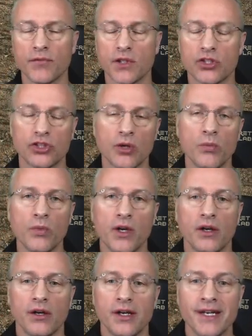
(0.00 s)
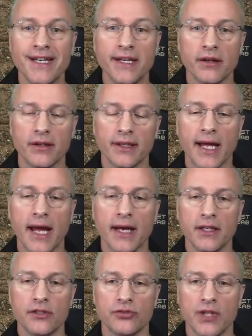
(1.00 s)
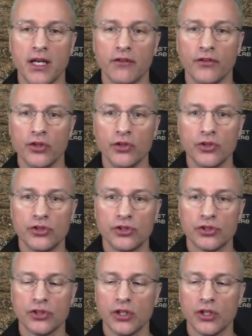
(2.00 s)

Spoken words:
somewhere near the garage ready for use.